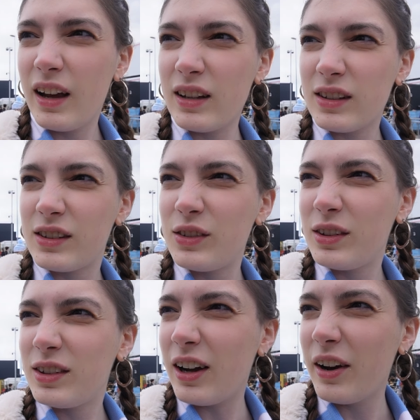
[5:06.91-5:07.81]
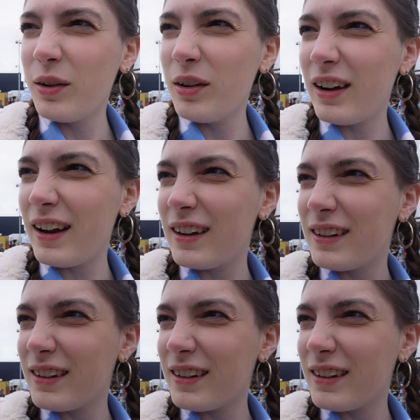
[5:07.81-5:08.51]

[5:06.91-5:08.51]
It's kind of like,